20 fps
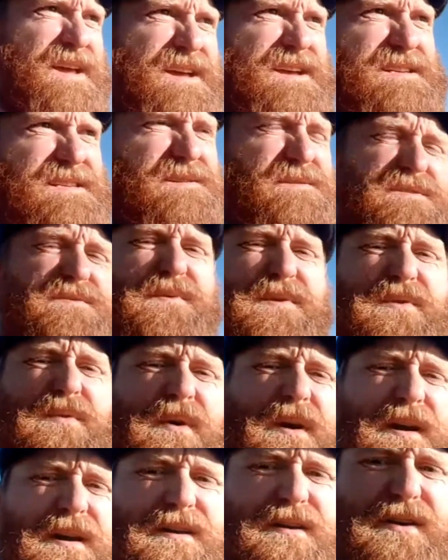Seems to be
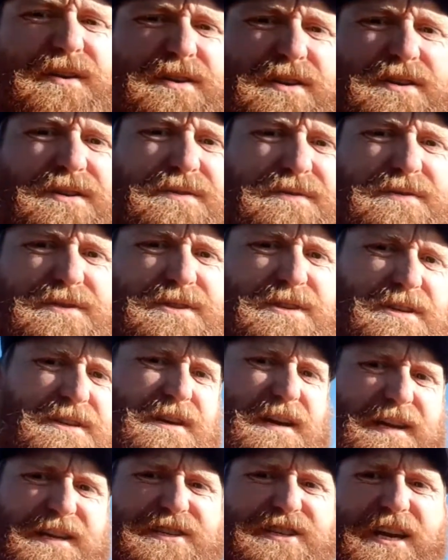quite a lot of news to
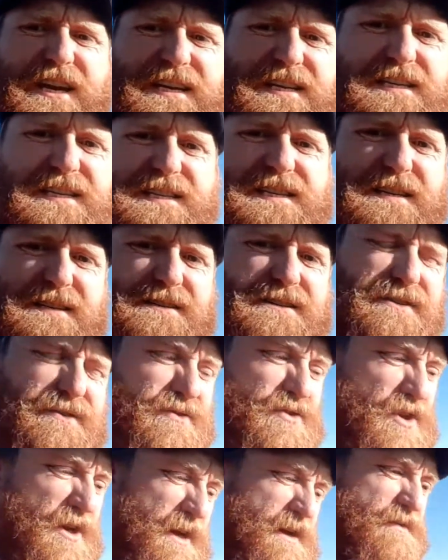digest. I do
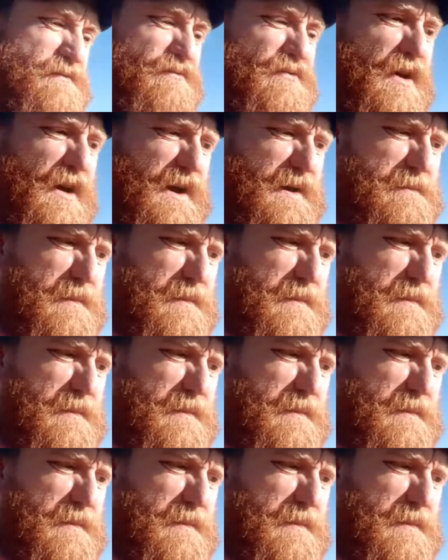try and write